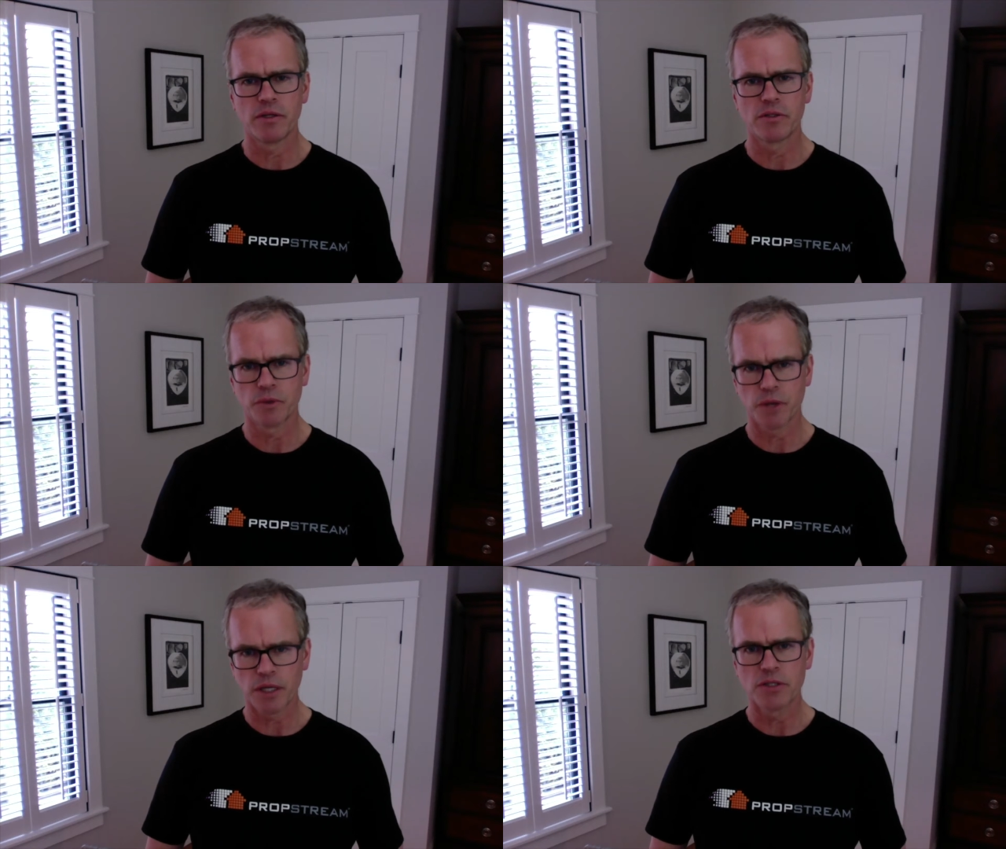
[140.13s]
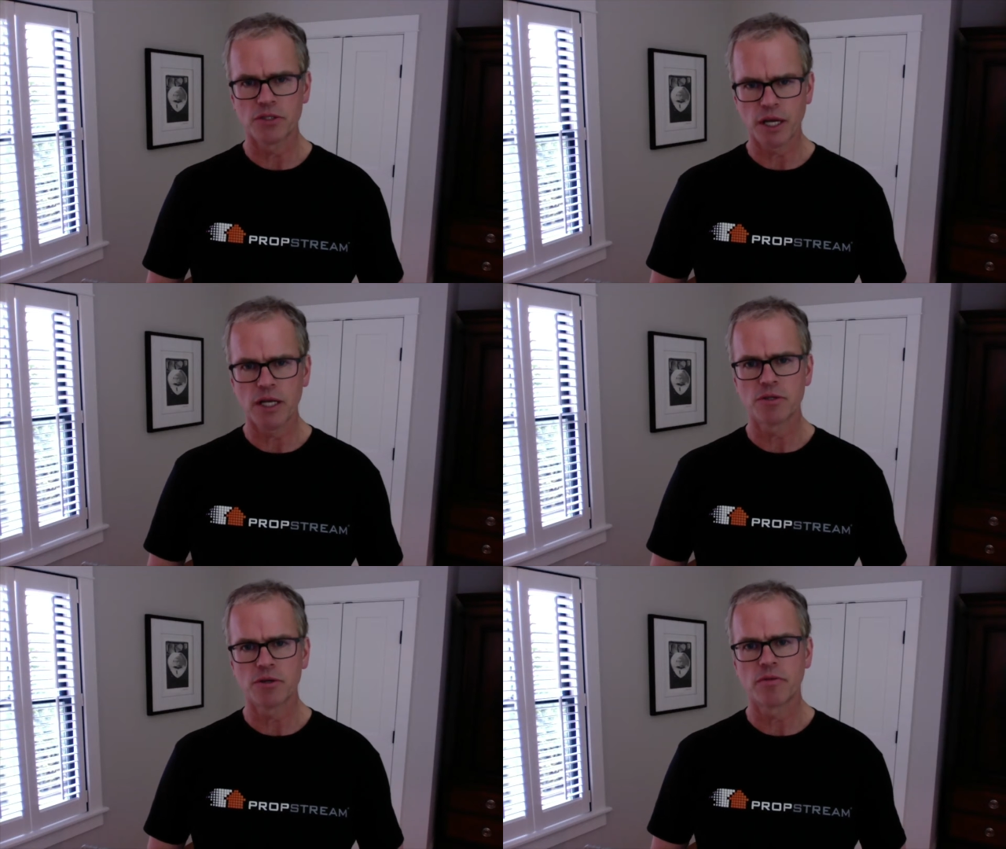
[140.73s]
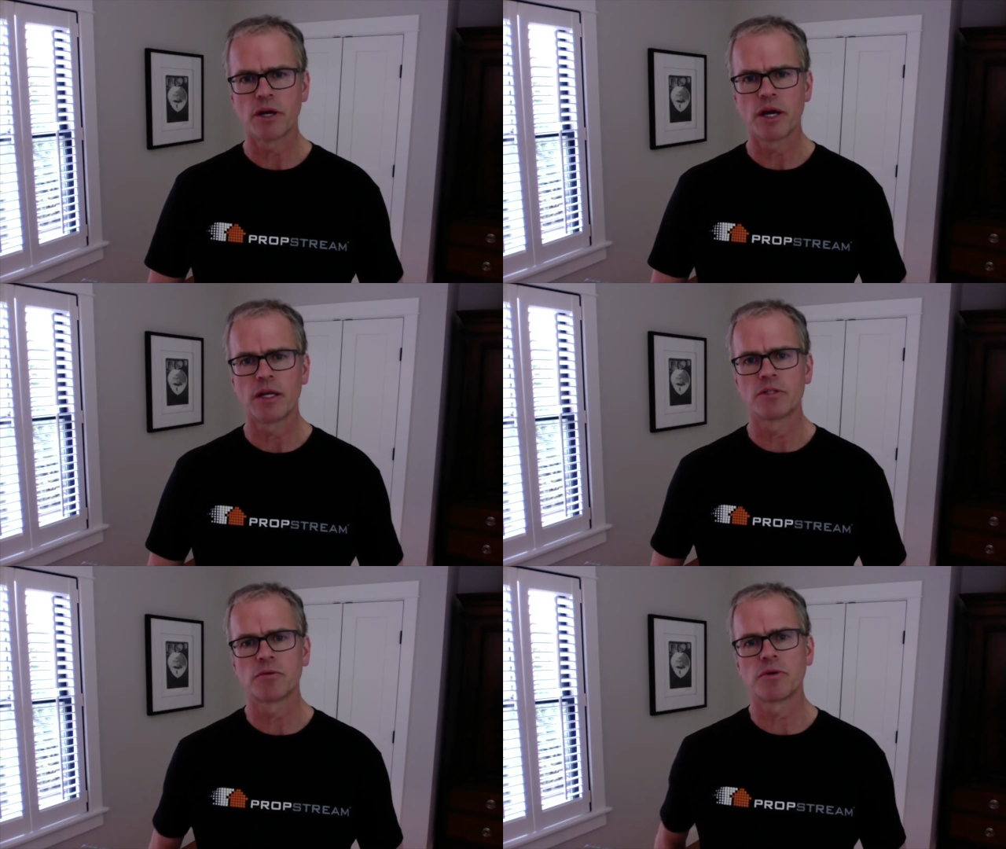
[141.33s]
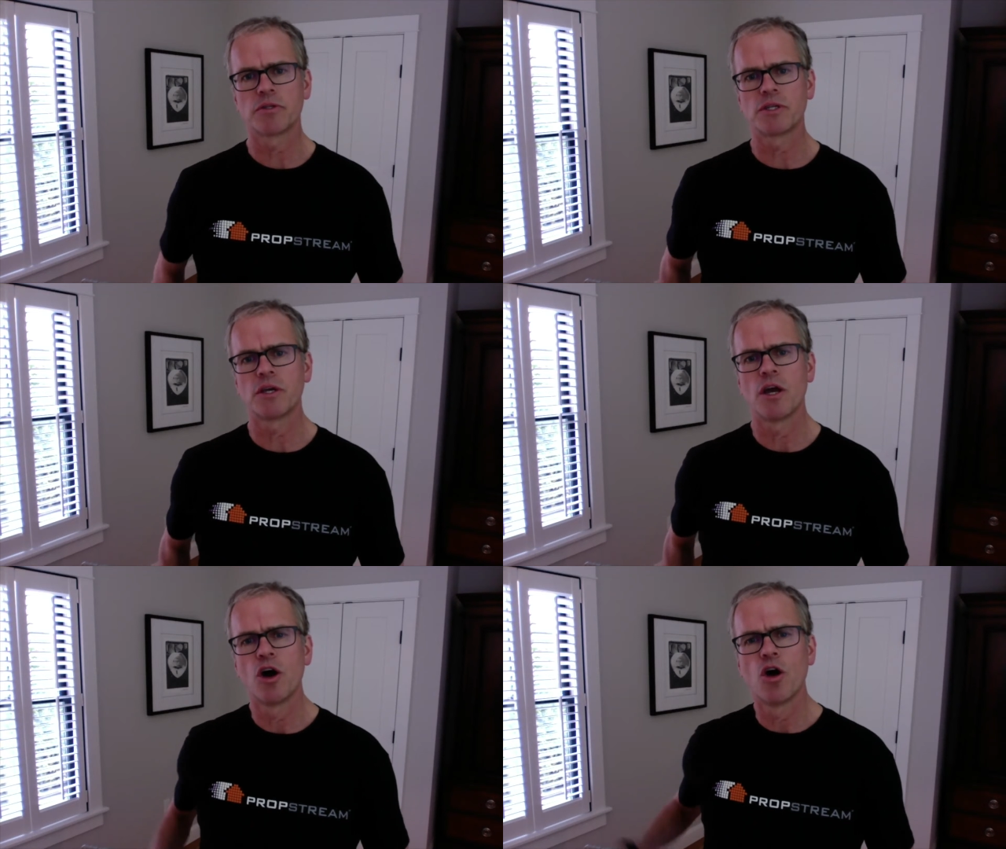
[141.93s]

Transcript: So it can change overnight. And so we see